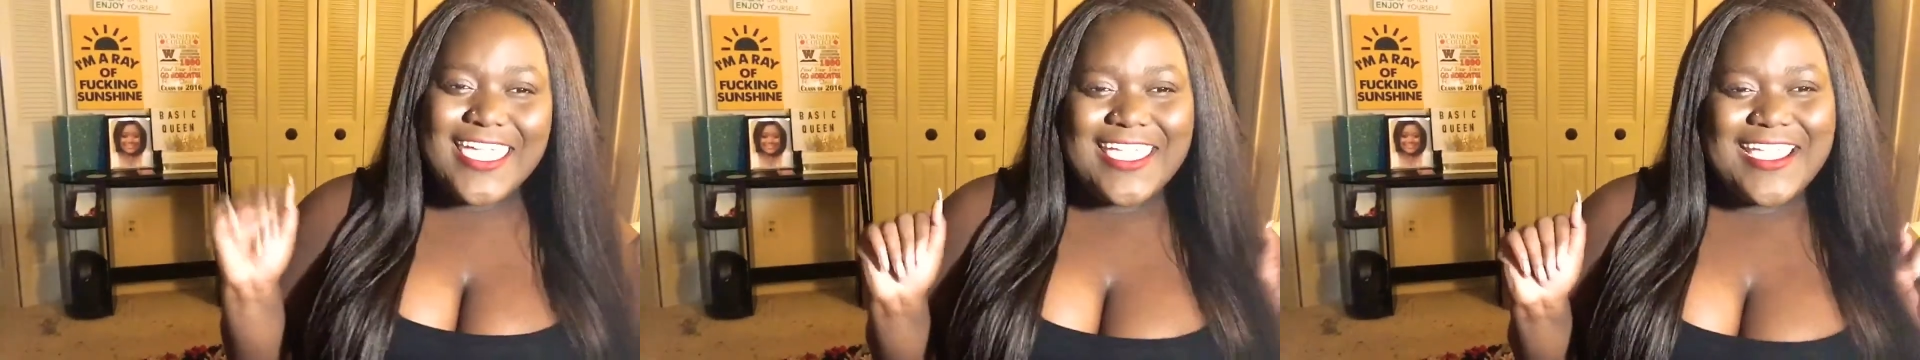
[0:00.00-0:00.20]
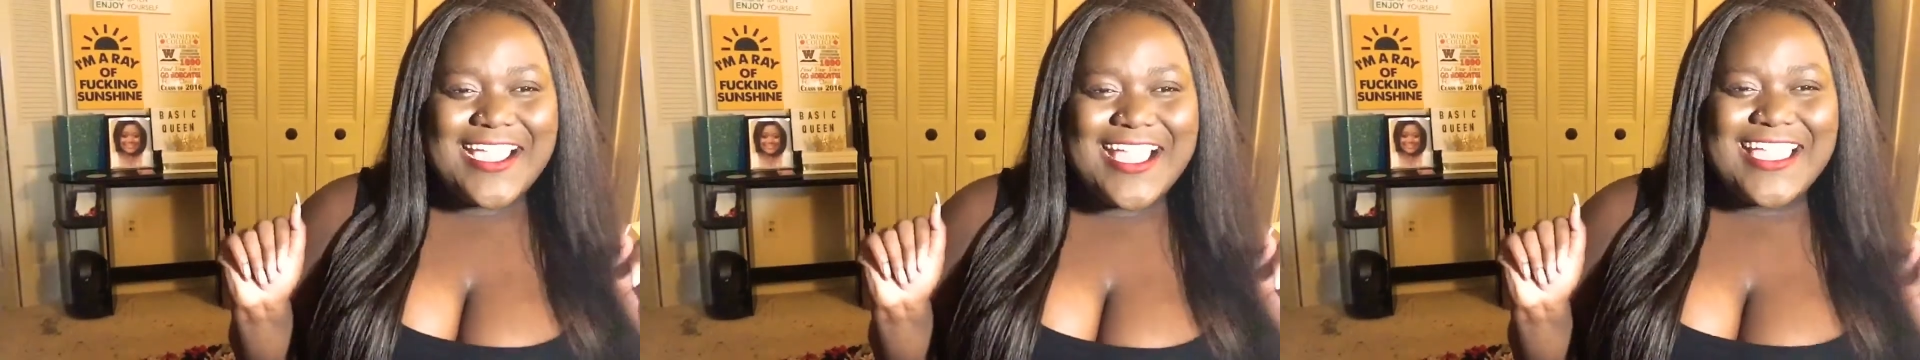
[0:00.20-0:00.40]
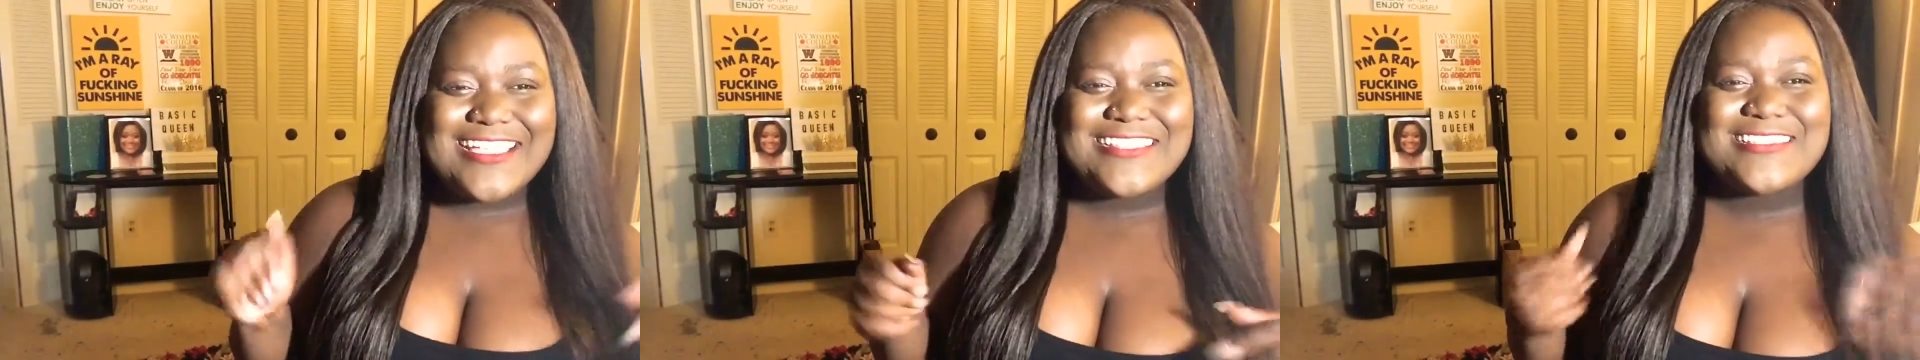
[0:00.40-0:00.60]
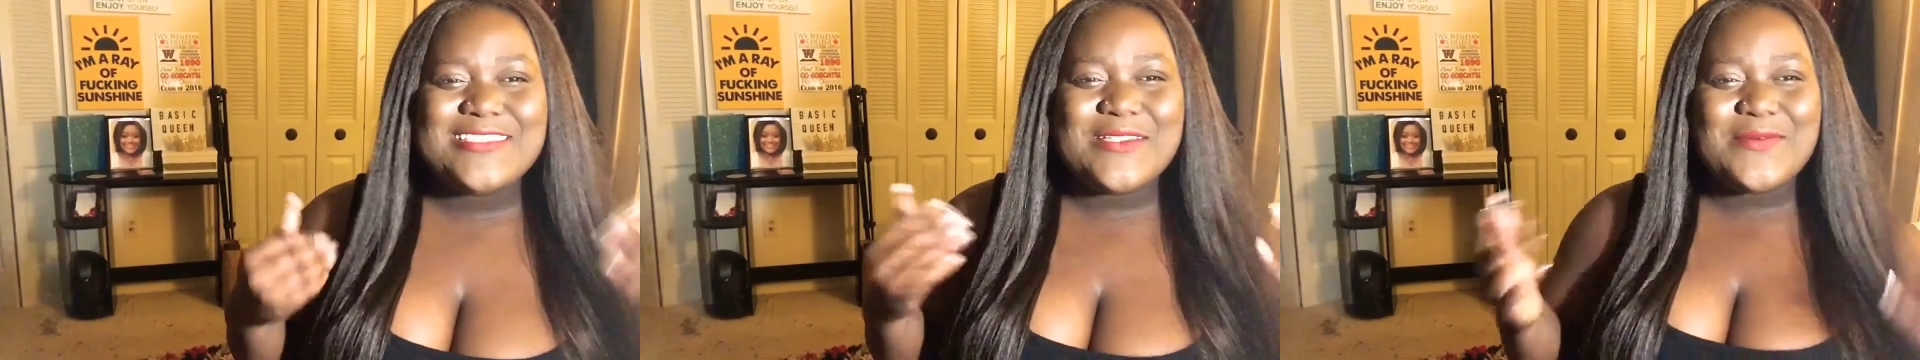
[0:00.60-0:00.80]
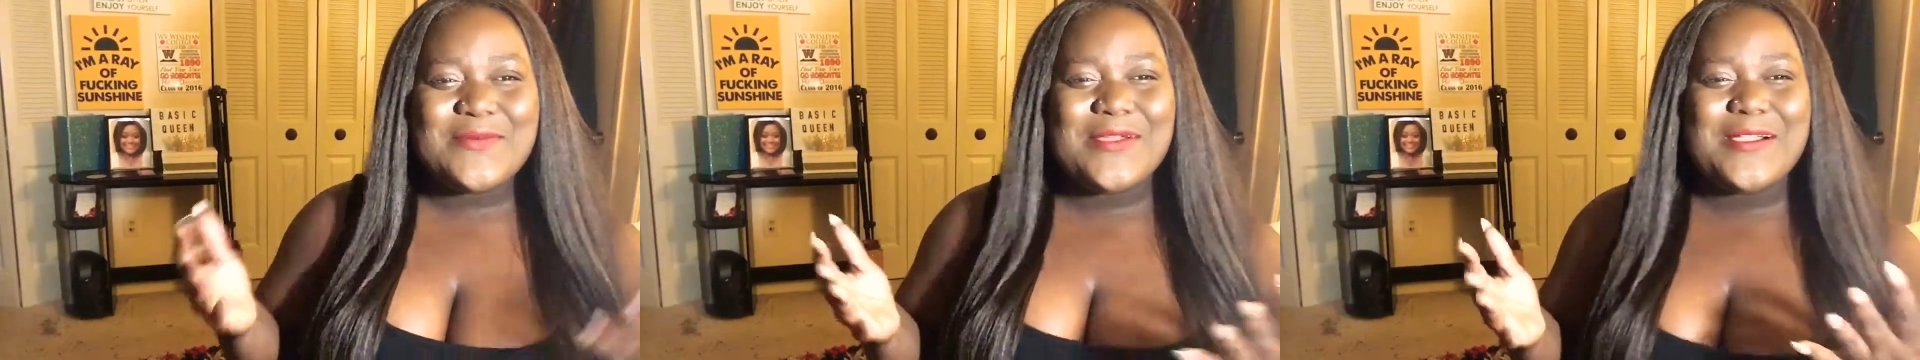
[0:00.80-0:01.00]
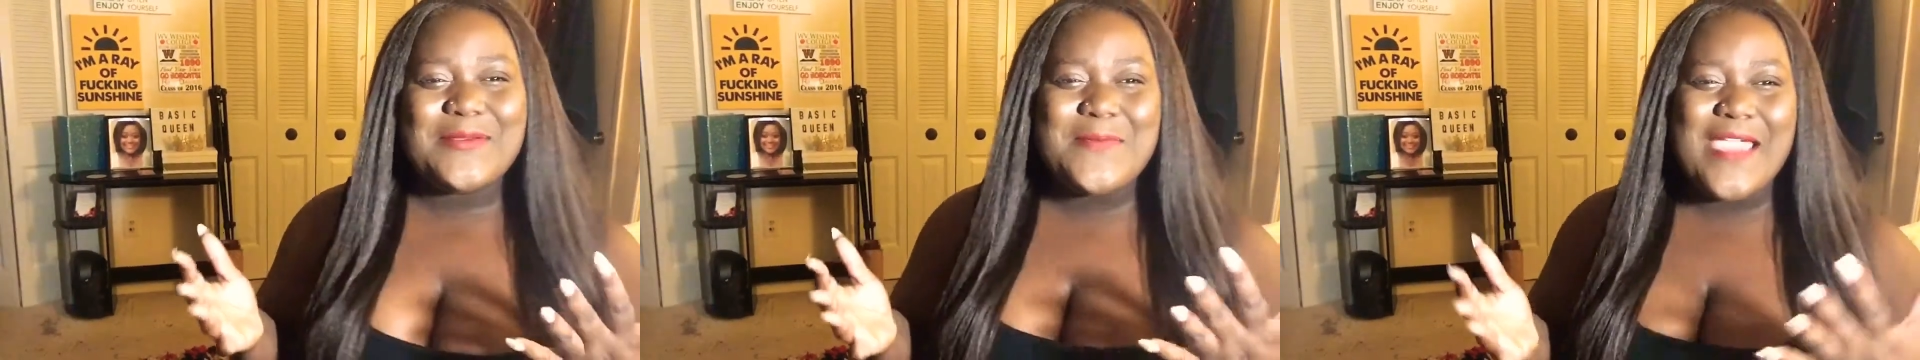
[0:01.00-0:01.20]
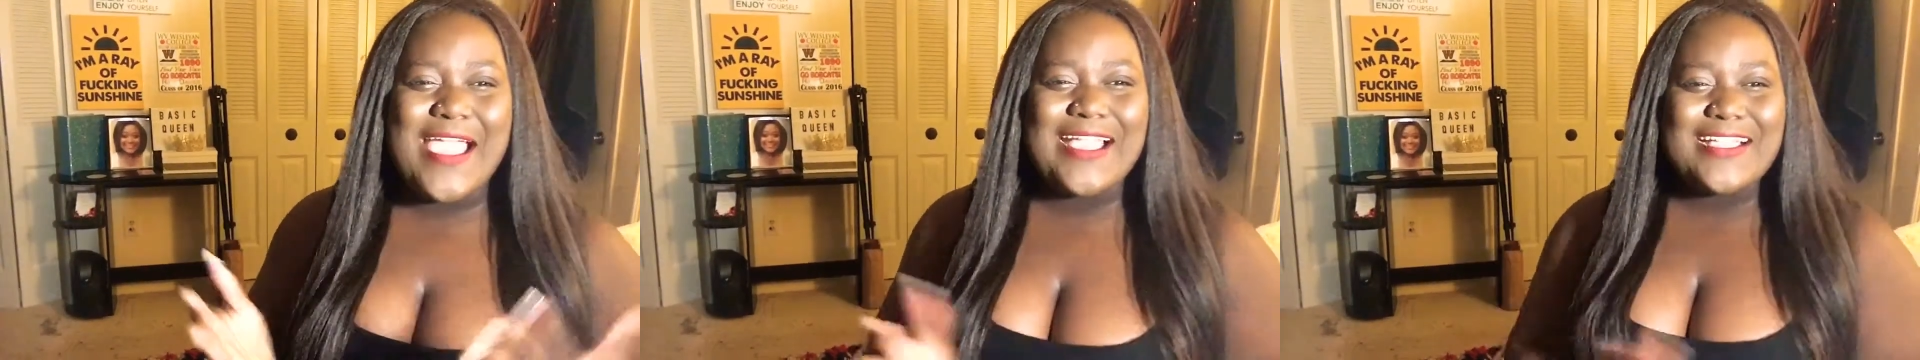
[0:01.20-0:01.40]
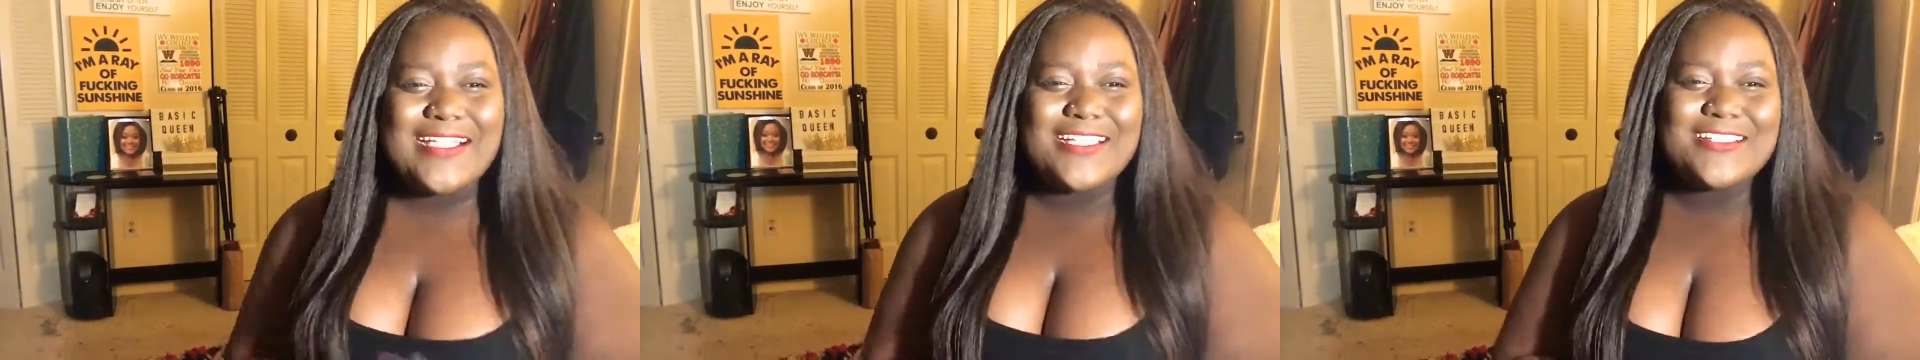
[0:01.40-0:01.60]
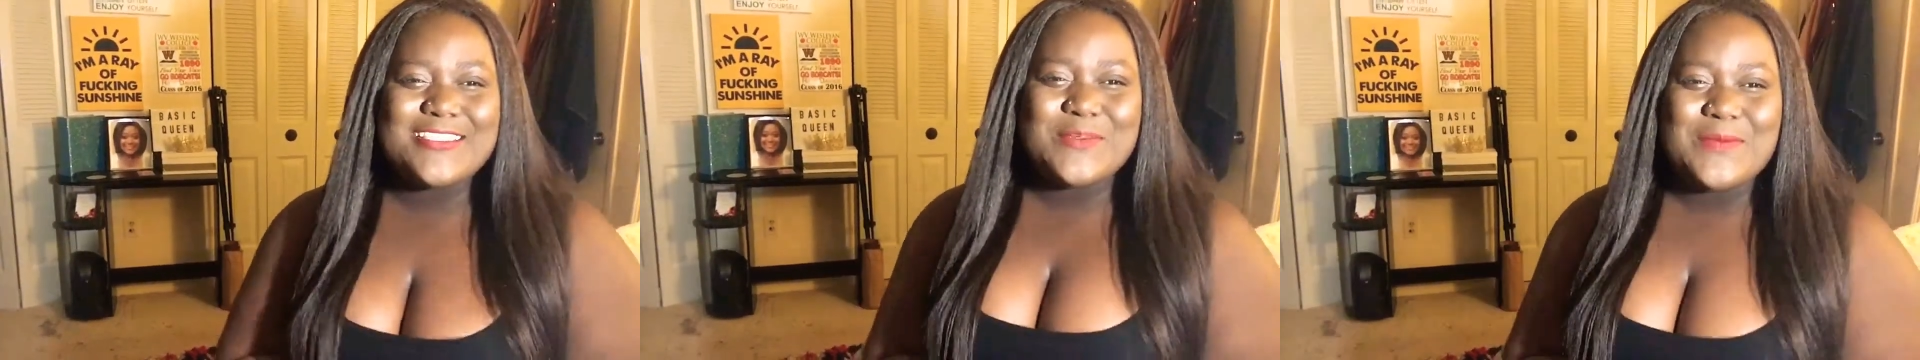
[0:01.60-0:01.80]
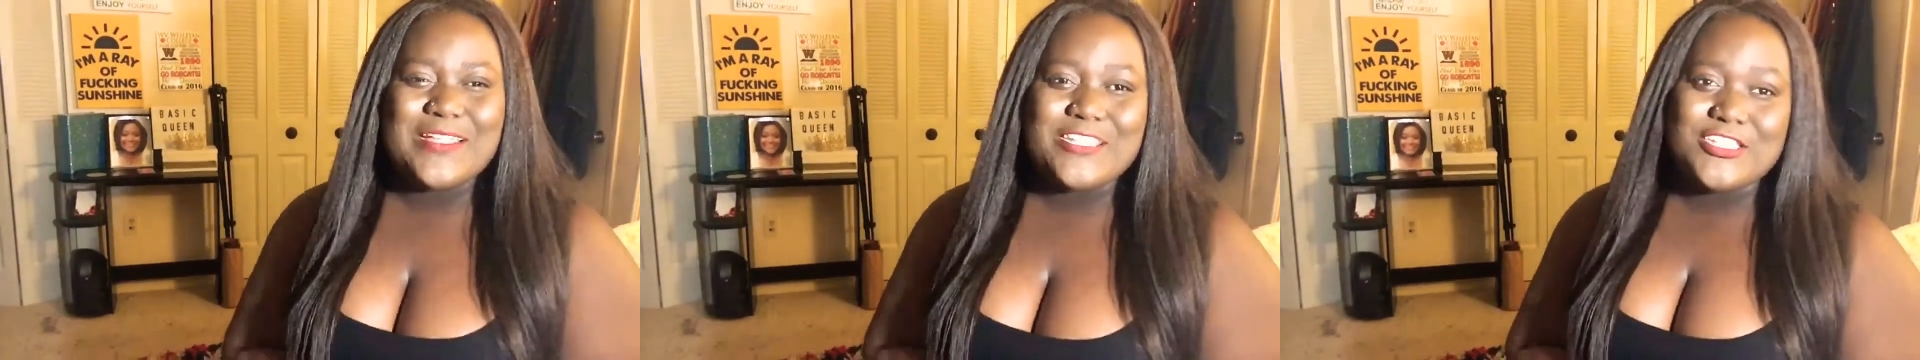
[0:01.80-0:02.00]
Hey guys, welcome back
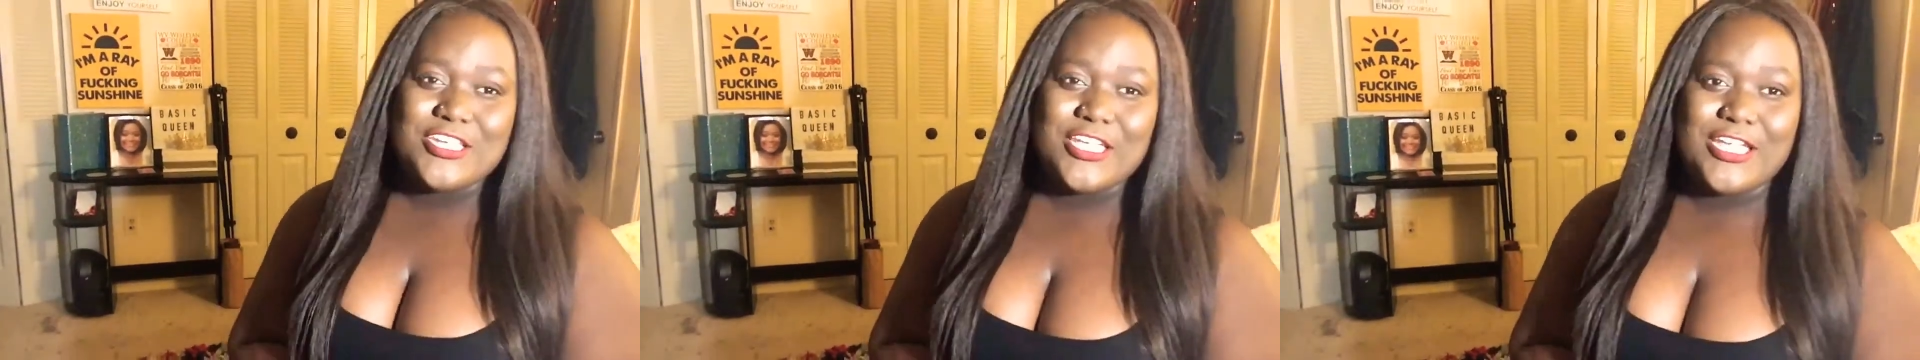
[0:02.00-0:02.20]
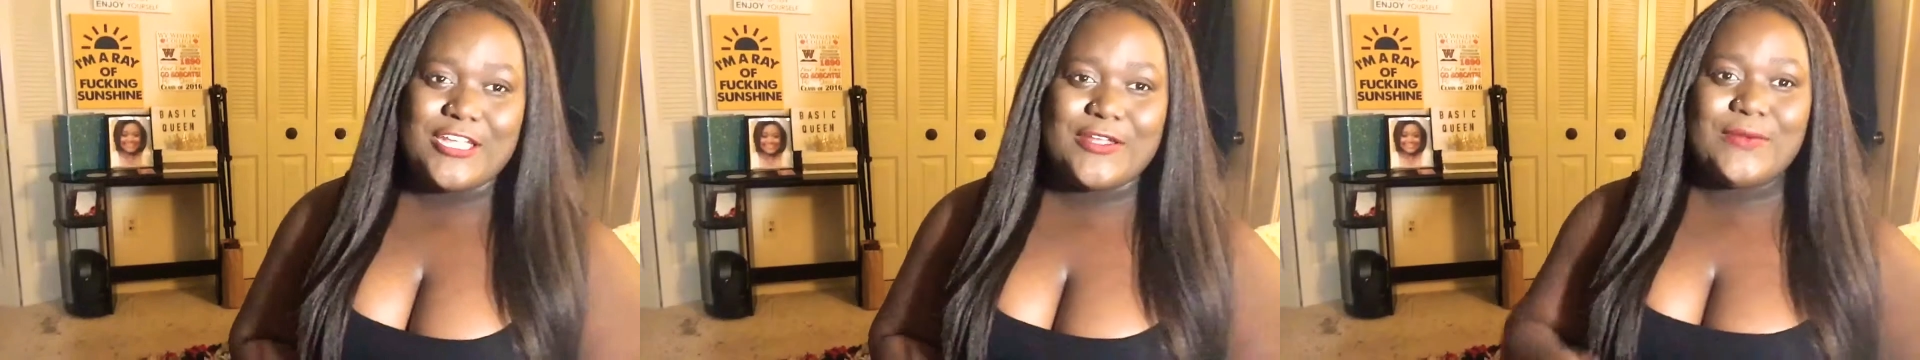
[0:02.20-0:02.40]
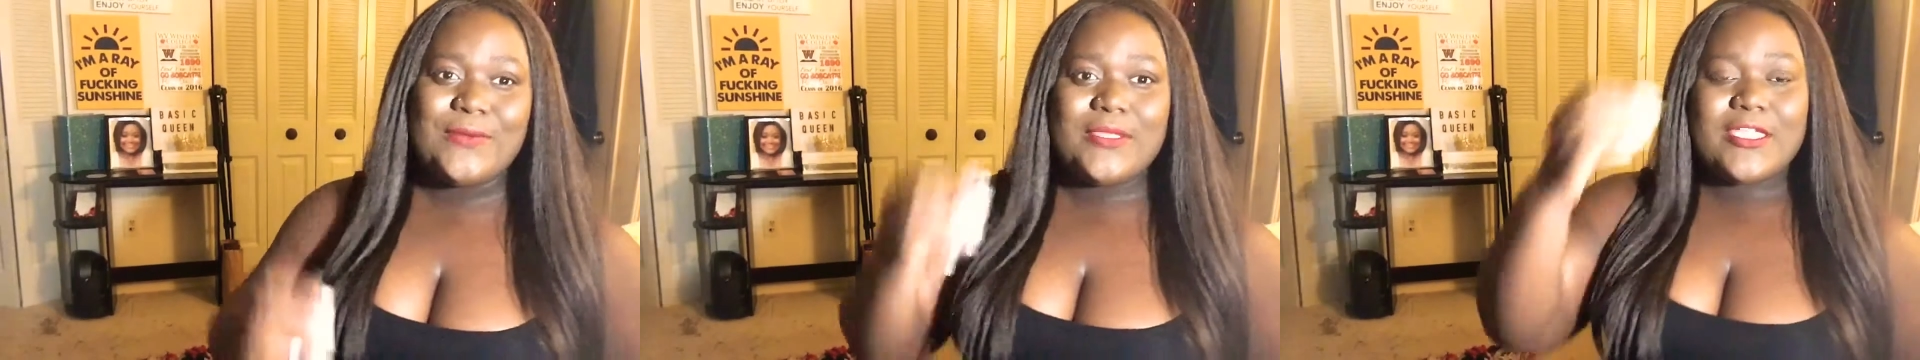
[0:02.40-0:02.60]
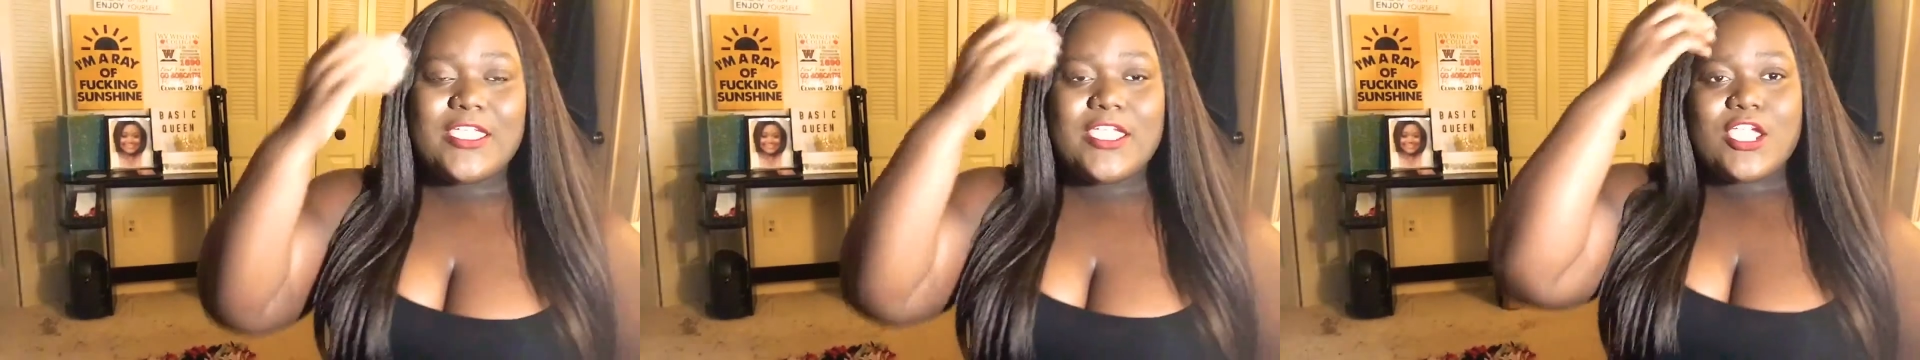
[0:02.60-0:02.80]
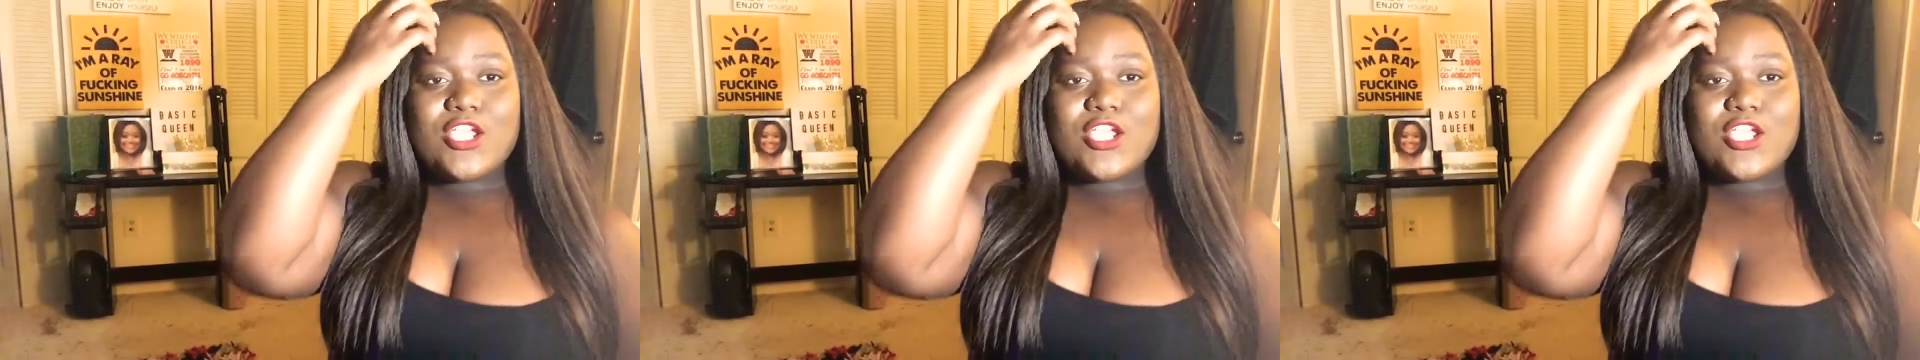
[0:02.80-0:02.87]
to my channel.